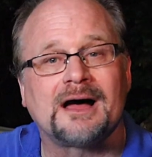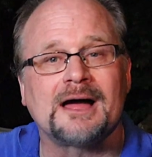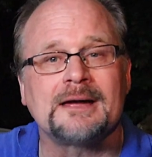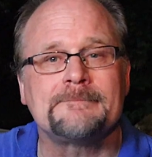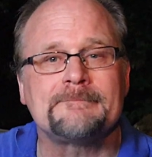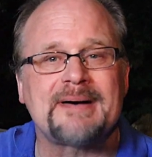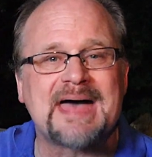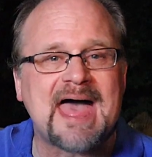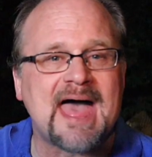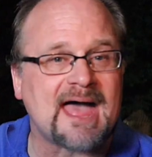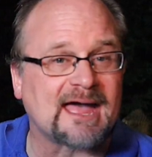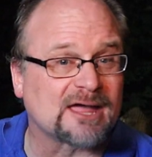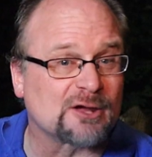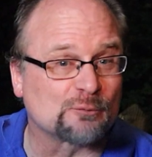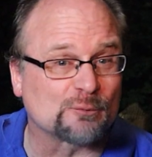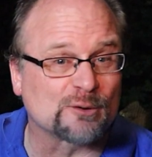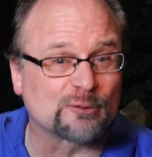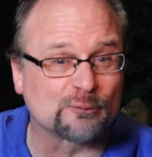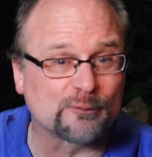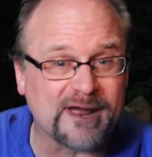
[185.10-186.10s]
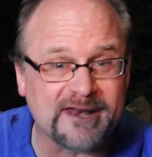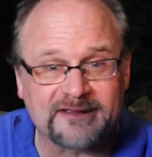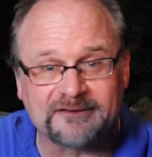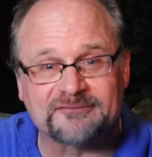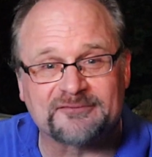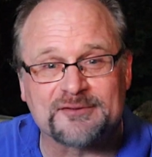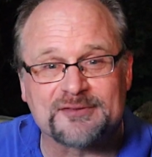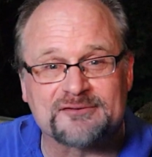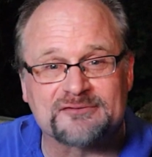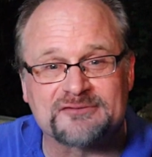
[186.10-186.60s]
I'm back, and we're ready
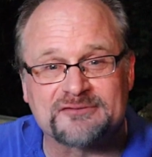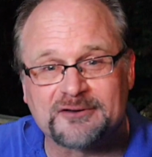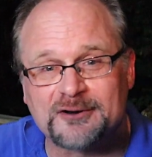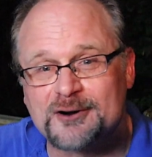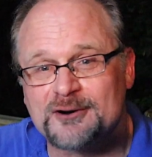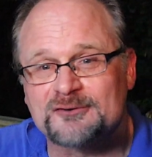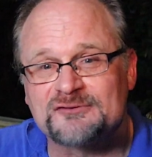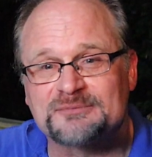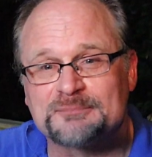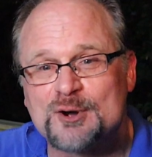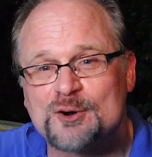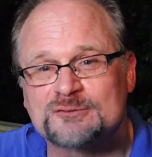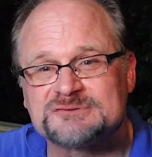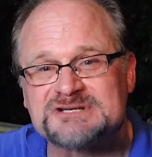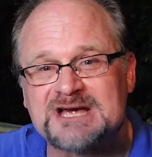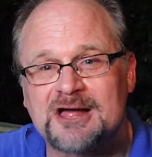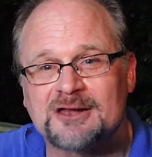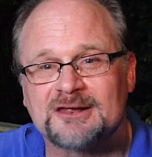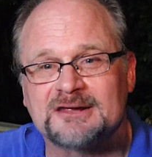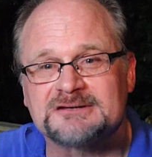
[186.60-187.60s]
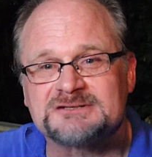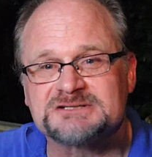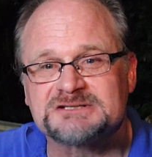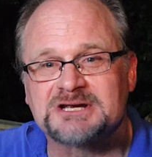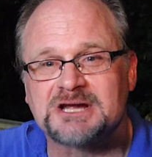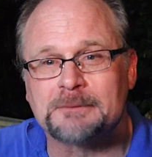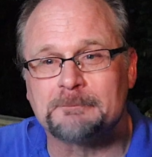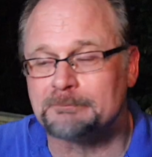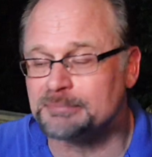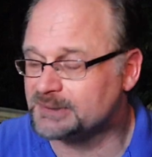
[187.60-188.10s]
for the cigar smoke
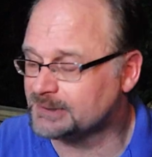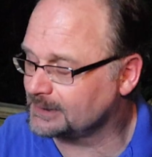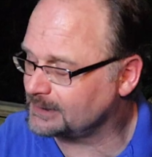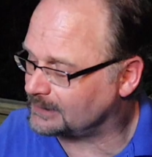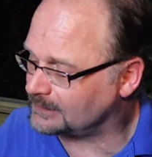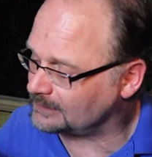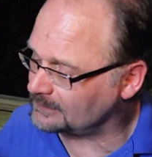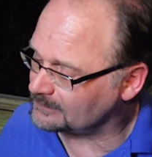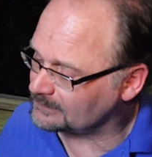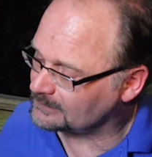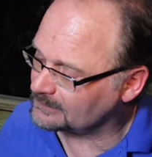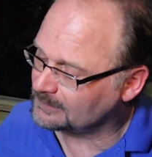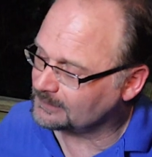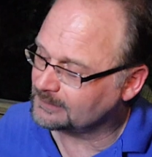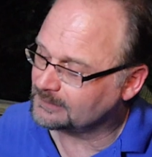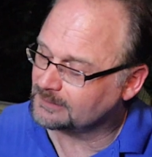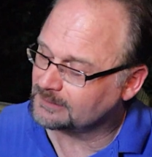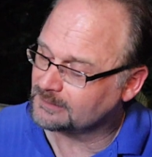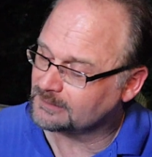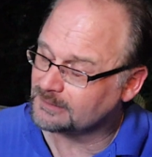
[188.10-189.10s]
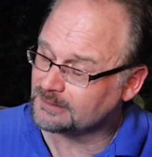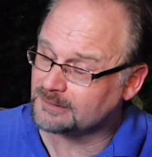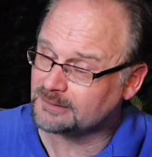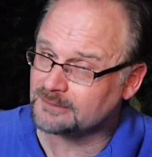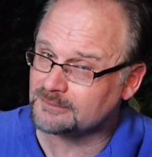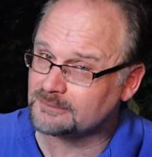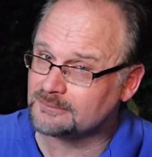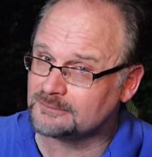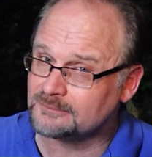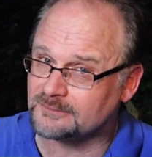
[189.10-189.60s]
challenge, complete
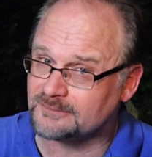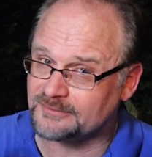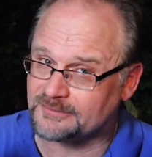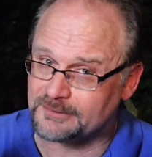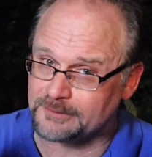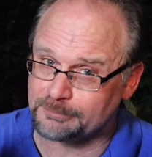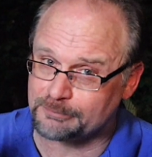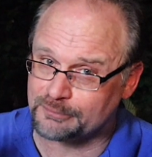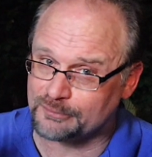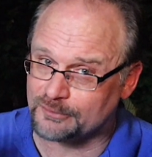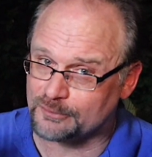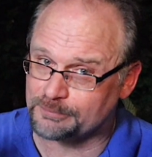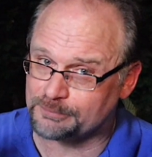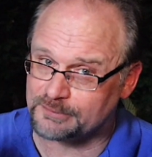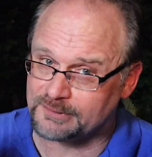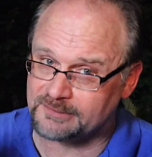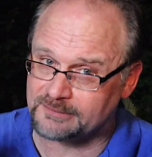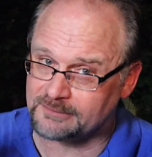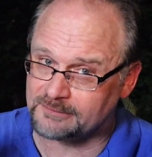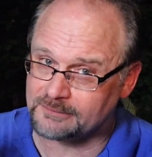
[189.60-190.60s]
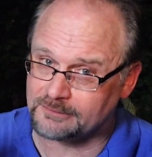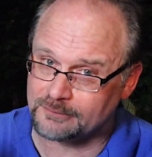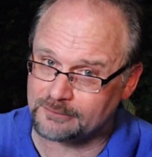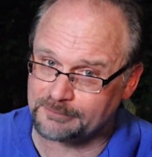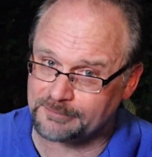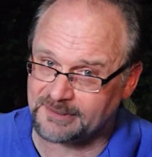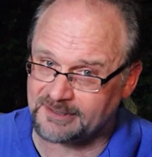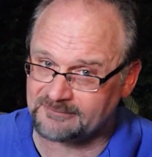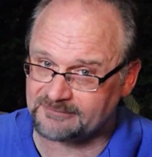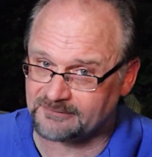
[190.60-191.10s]
with an appropriate
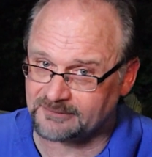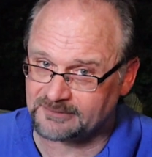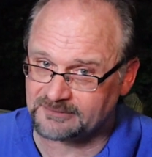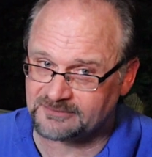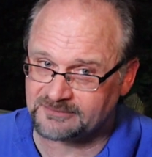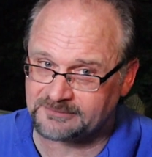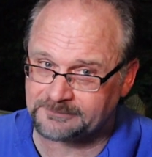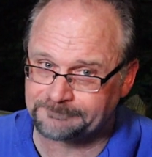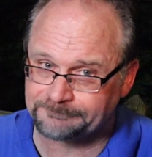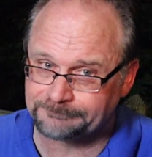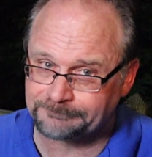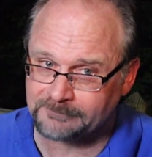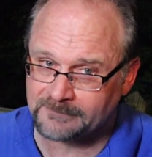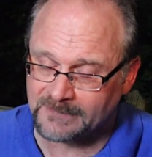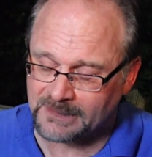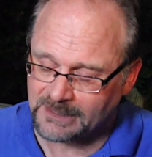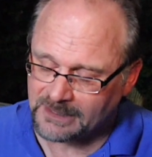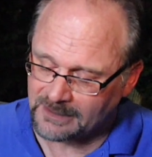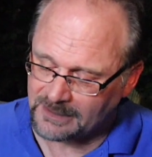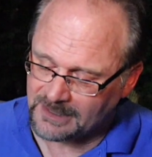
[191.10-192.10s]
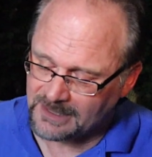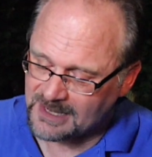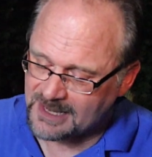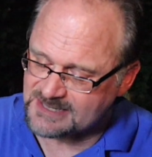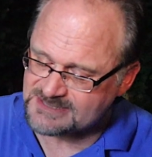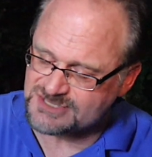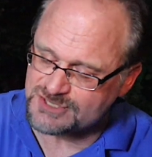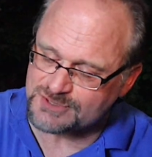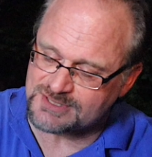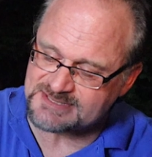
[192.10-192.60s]
adult beverage.
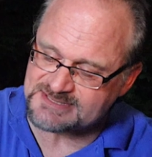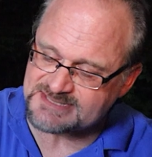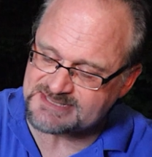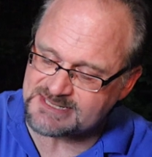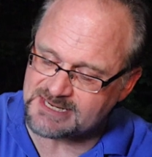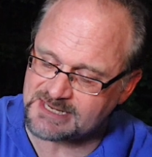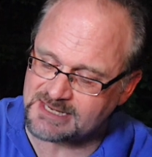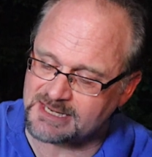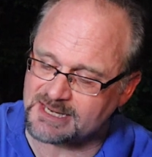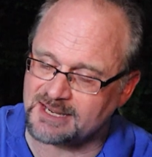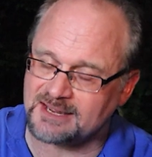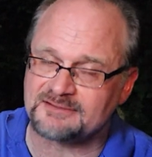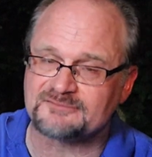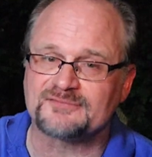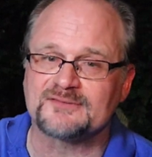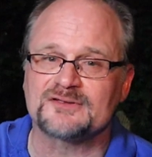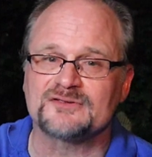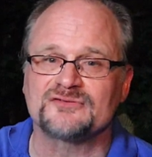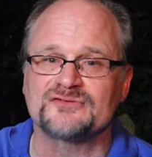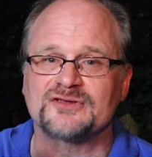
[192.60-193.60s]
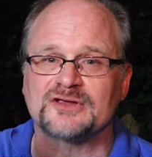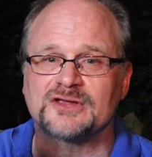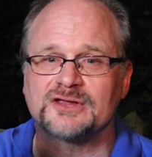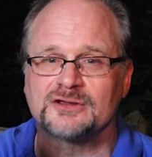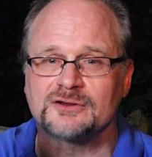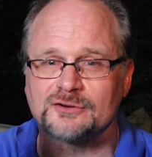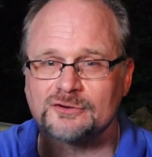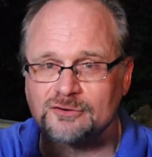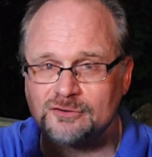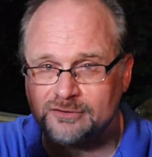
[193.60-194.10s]
As you can see, I've
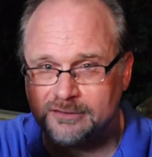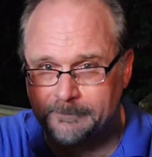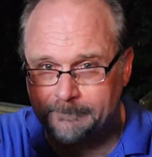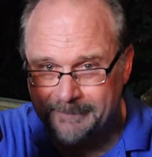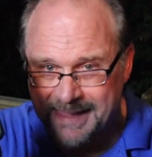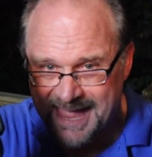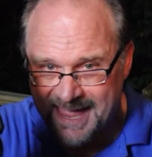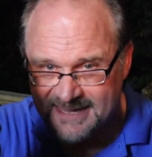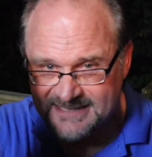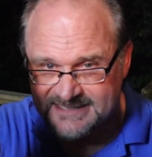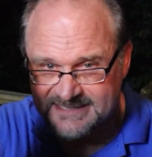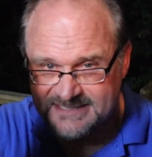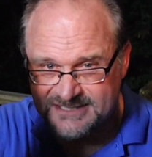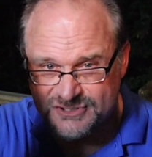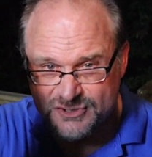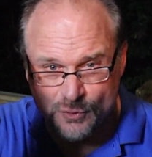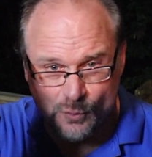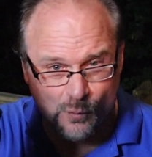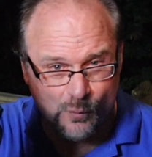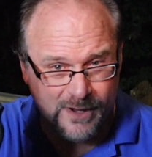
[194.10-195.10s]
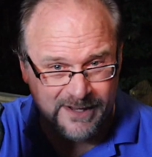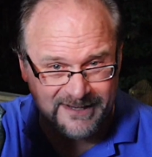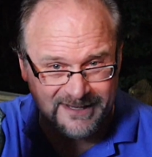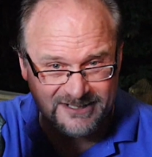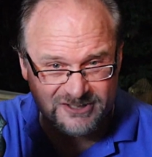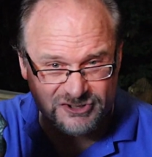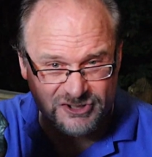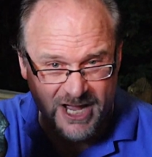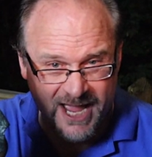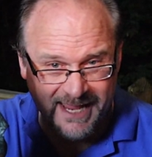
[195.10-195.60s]
secured masks to a
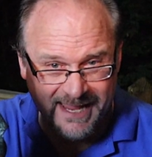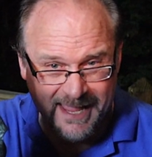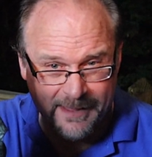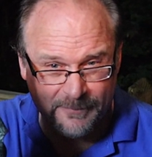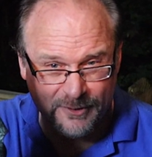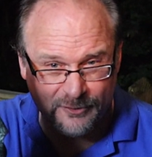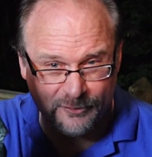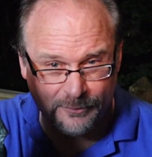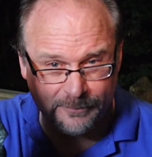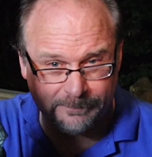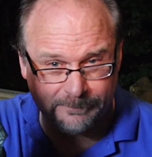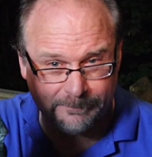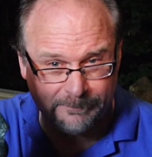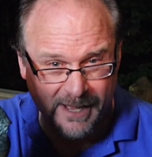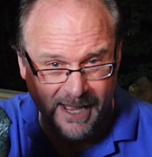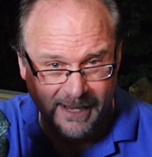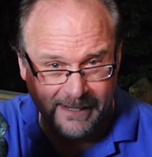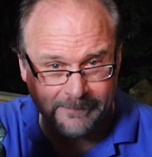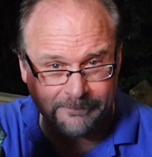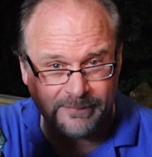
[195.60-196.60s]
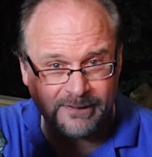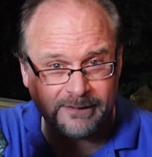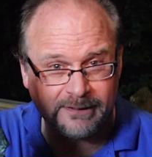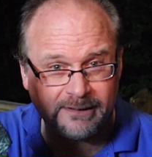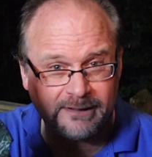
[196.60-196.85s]
1-inch diameter pipe